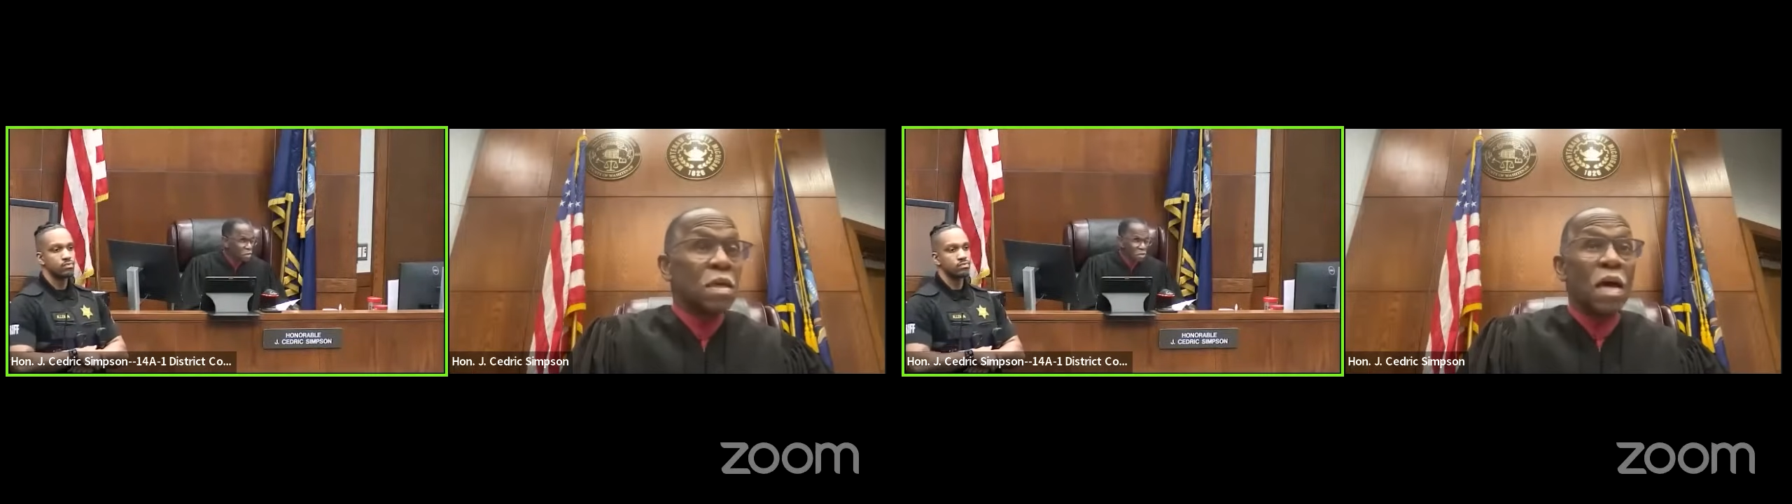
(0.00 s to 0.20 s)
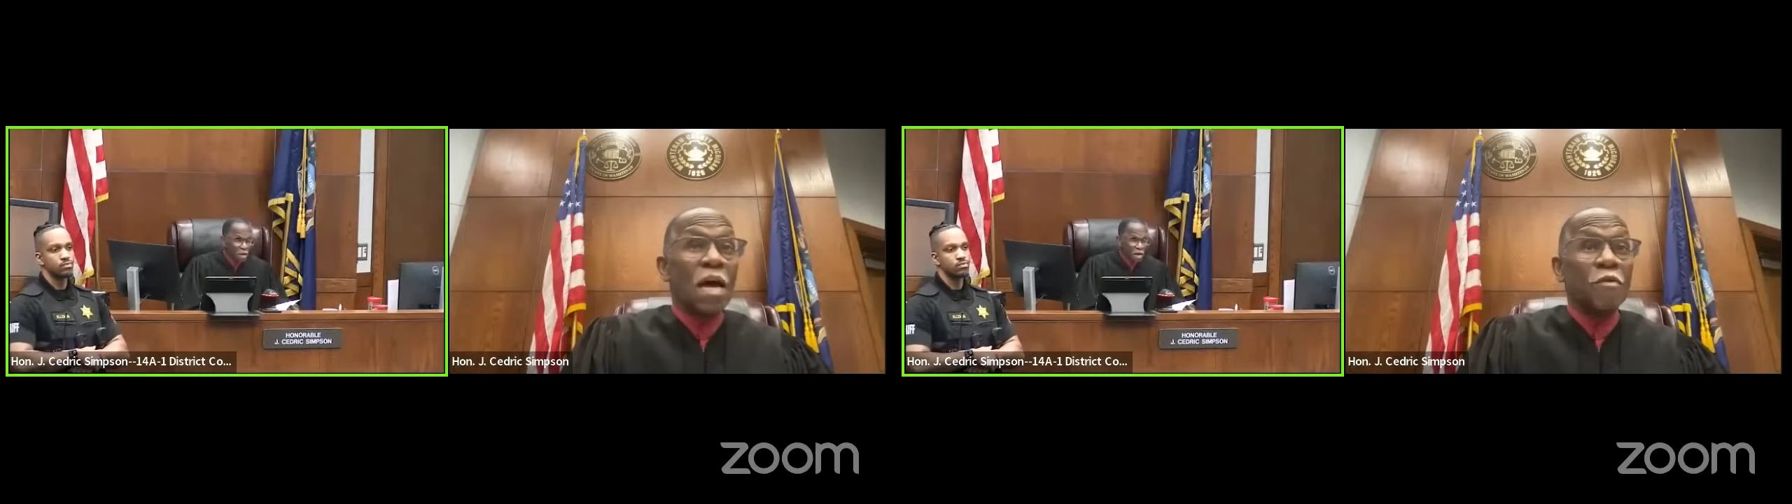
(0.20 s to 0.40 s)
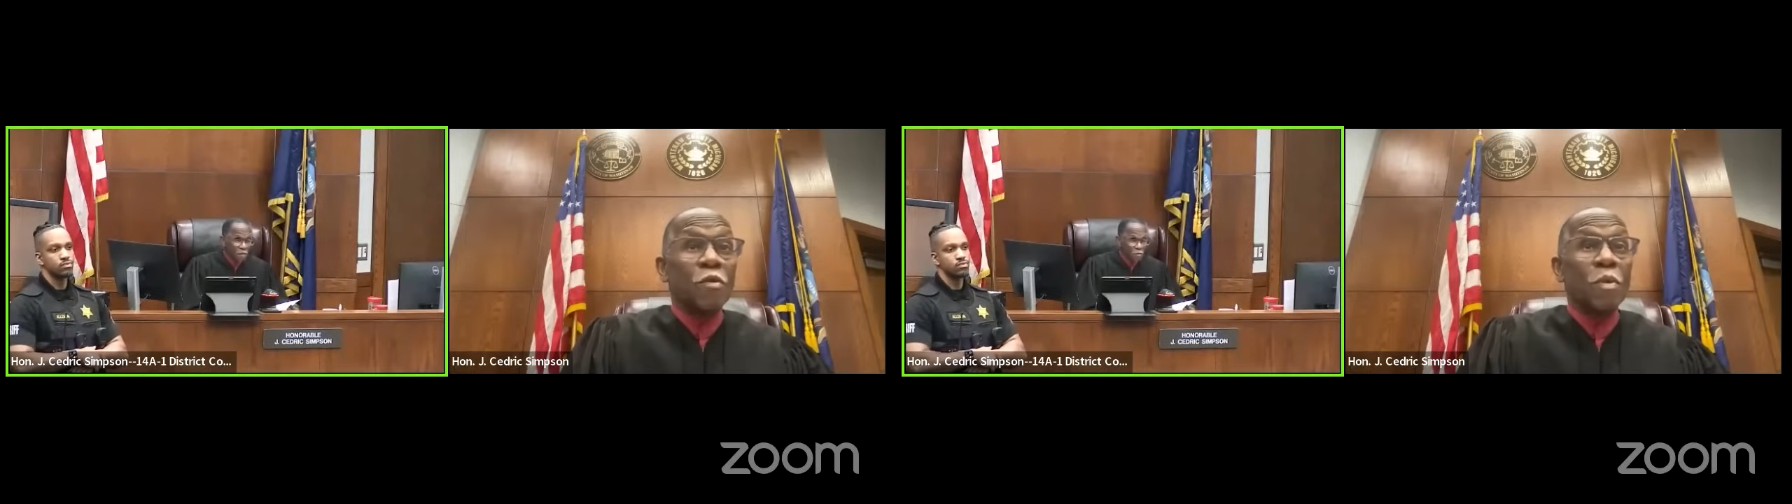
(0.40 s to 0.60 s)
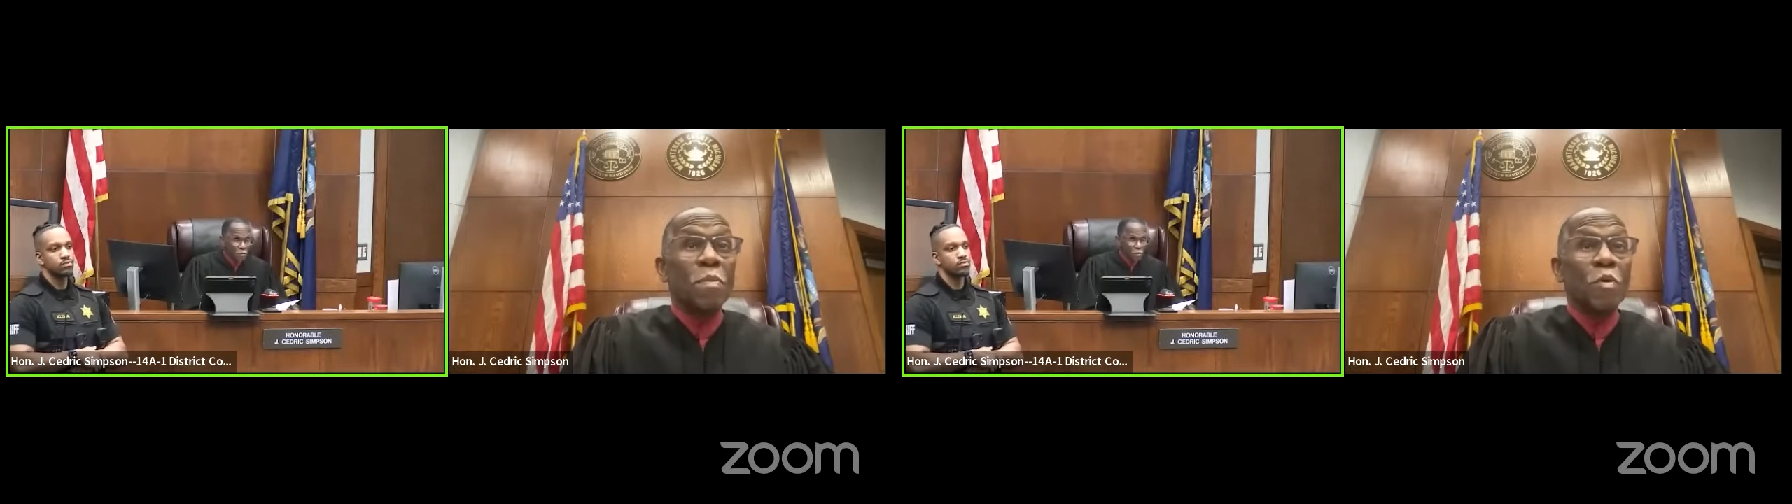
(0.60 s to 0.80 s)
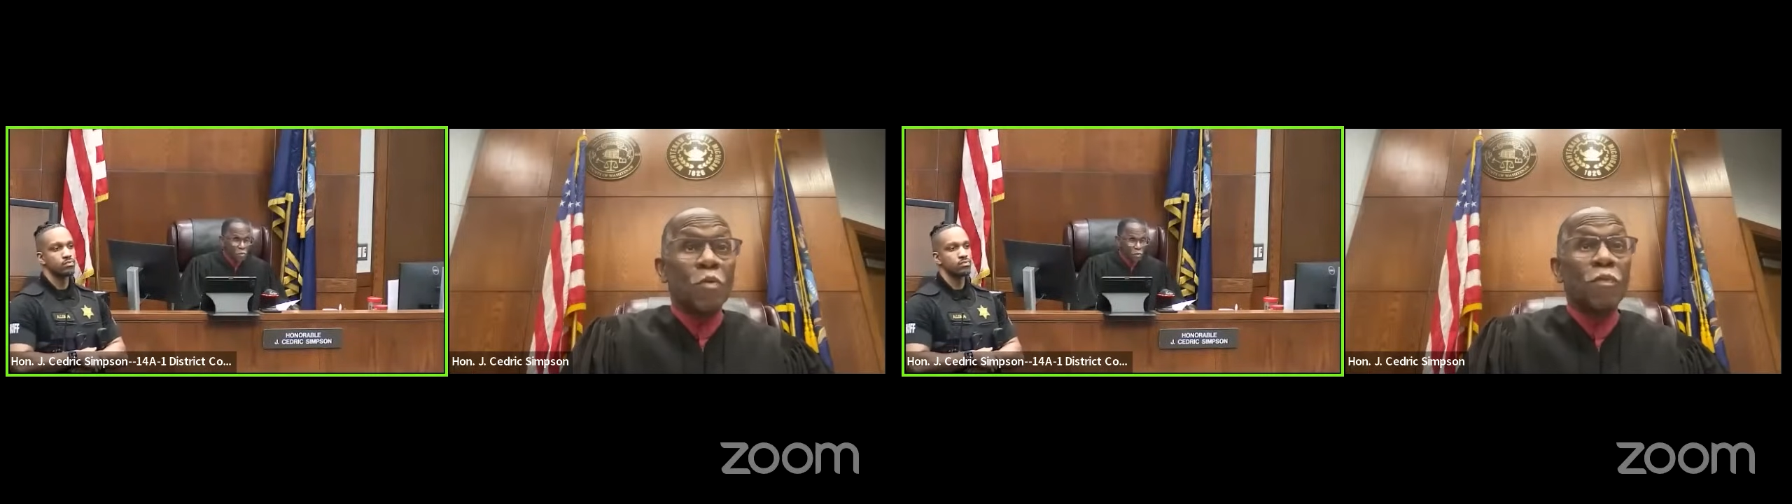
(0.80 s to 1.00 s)
to have you
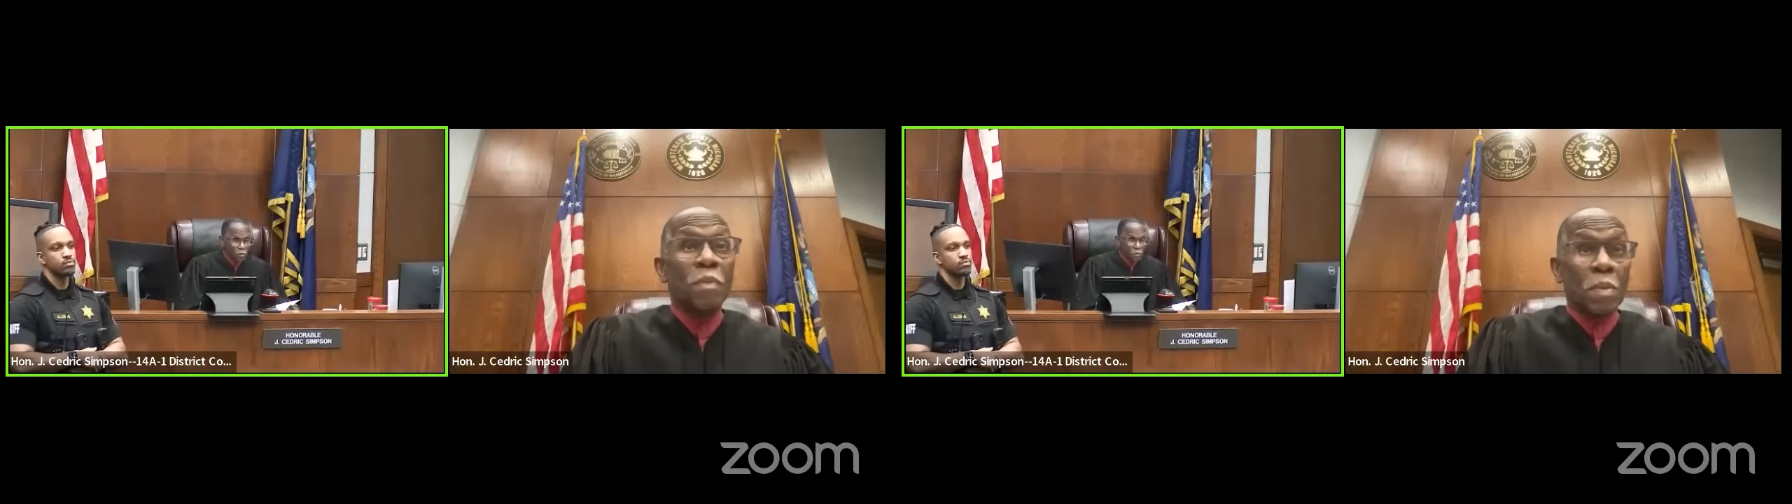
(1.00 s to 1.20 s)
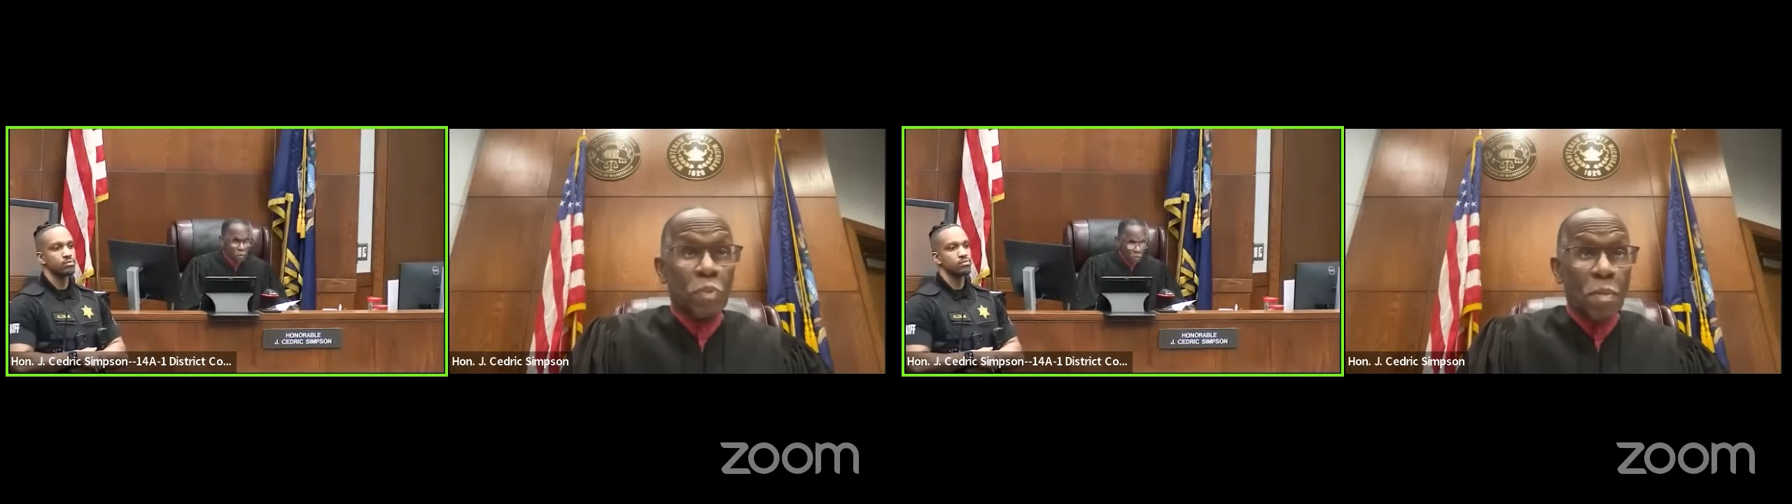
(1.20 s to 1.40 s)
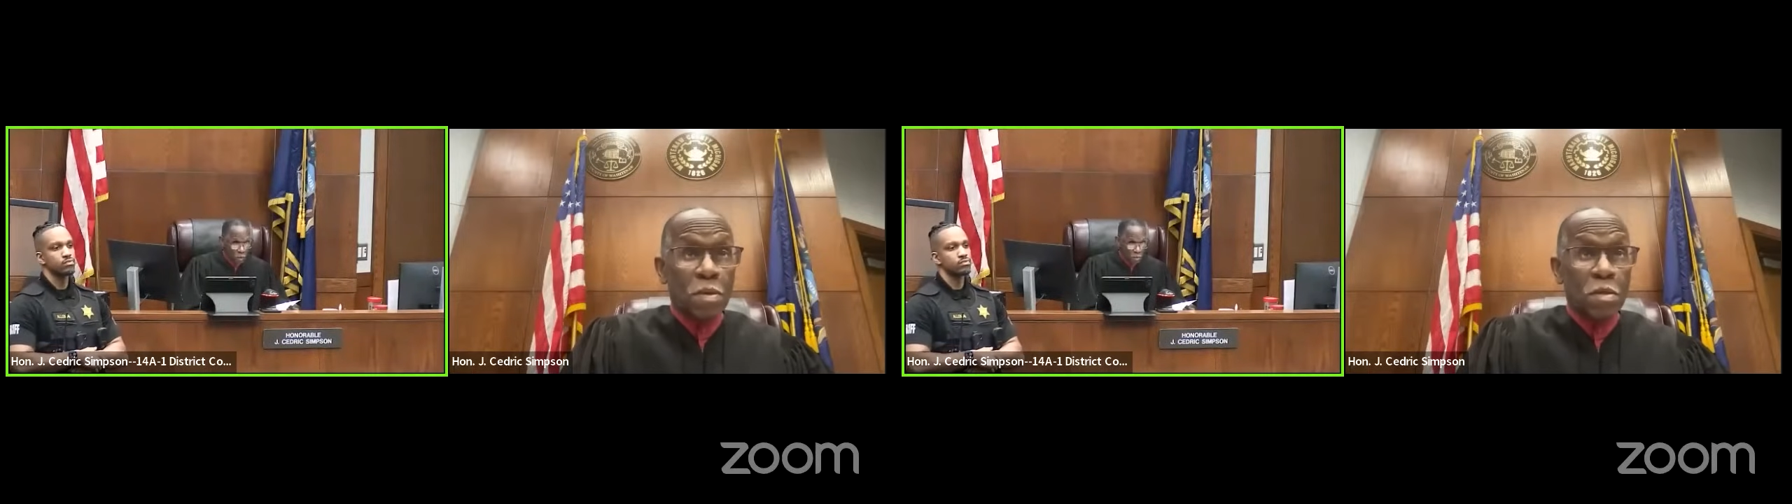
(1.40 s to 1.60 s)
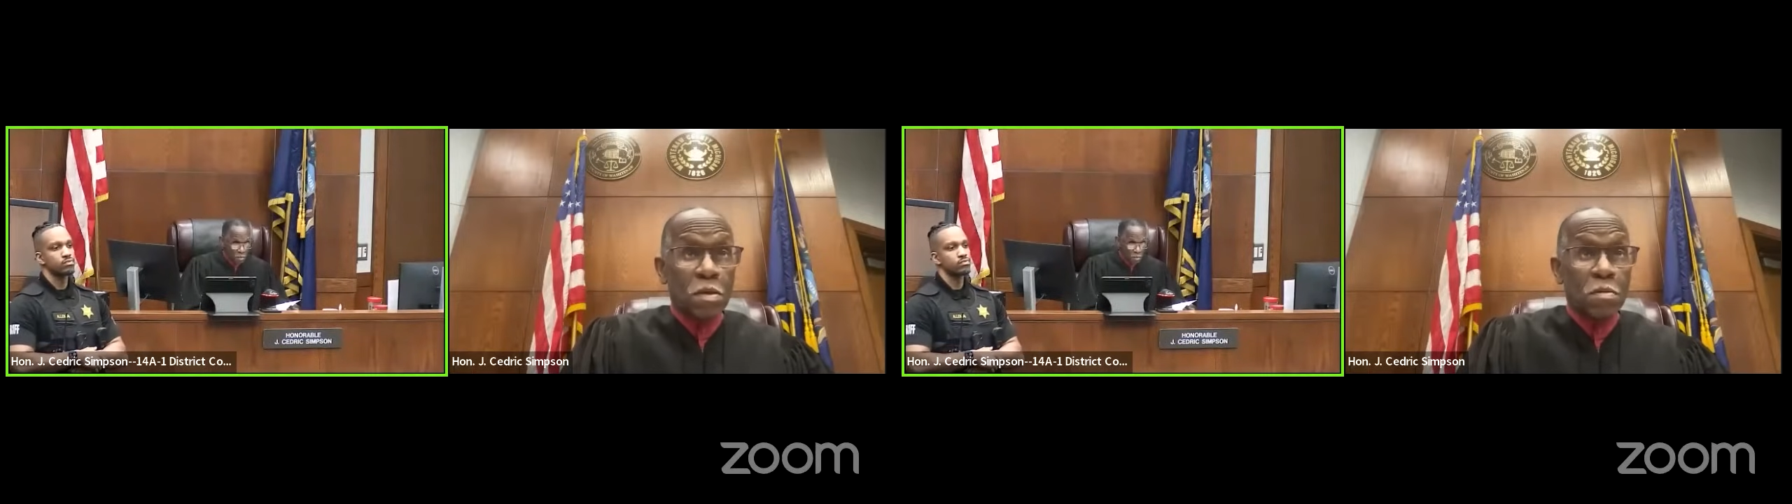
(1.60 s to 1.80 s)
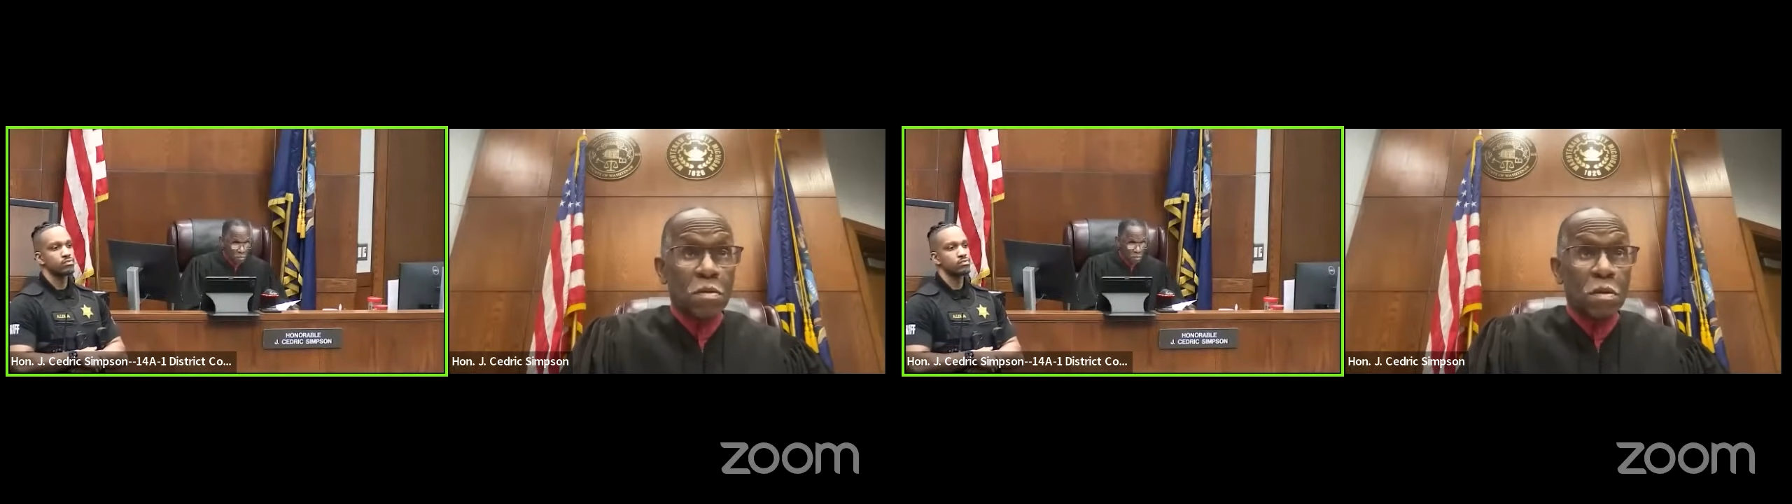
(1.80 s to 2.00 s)
removed from the premises.